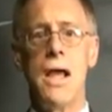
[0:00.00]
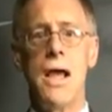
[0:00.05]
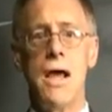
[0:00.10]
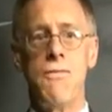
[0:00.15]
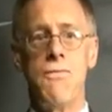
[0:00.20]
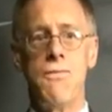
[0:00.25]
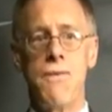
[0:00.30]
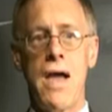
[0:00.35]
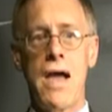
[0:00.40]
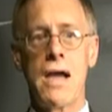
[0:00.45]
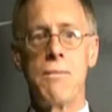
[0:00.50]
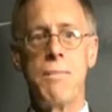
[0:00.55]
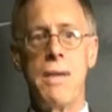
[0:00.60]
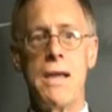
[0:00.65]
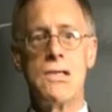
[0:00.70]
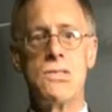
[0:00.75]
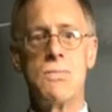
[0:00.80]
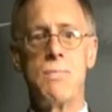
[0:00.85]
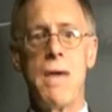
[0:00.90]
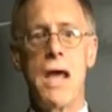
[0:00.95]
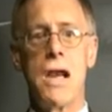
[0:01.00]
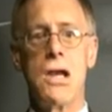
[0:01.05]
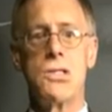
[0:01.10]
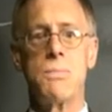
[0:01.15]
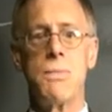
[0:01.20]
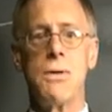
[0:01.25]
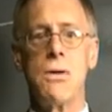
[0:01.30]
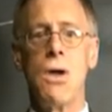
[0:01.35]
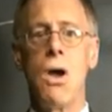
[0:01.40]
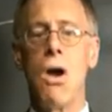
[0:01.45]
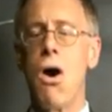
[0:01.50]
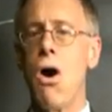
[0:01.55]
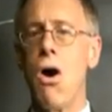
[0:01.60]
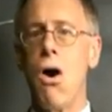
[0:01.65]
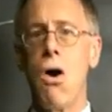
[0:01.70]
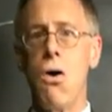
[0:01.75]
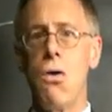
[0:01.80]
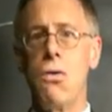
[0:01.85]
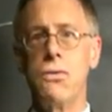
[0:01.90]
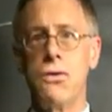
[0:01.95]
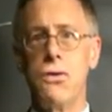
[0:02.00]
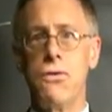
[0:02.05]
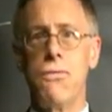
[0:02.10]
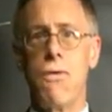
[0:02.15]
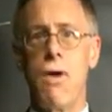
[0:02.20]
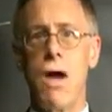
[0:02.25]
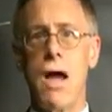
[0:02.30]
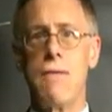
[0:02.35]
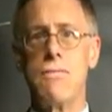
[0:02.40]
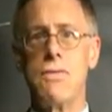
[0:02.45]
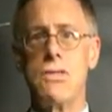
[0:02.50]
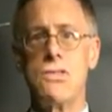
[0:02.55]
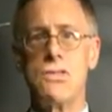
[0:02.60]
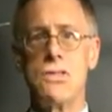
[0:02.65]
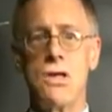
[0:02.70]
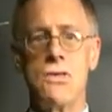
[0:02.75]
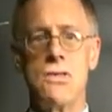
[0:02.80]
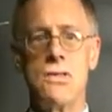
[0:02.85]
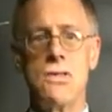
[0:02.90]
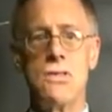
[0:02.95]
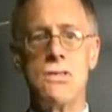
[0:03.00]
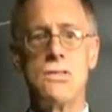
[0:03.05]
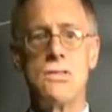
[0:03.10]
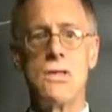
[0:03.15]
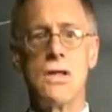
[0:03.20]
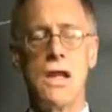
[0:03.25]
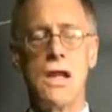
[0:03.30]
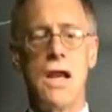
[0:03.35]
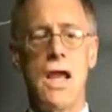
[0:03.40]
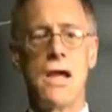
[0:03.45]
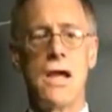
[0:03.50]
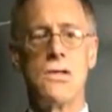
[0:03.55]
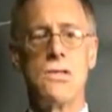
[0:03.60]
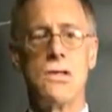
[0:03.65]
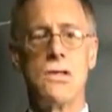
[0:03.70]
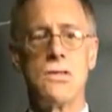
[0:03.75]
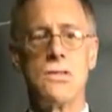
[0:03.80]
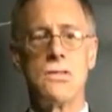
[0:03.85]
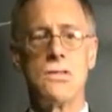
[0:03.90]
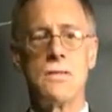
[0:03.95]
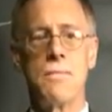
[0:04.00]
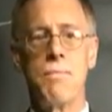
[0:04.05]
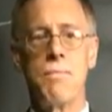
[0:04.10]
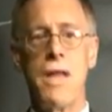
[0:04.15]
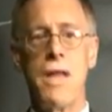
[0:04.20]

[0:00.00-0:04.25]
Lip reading: and fact-based management, all to drive decisions and actions.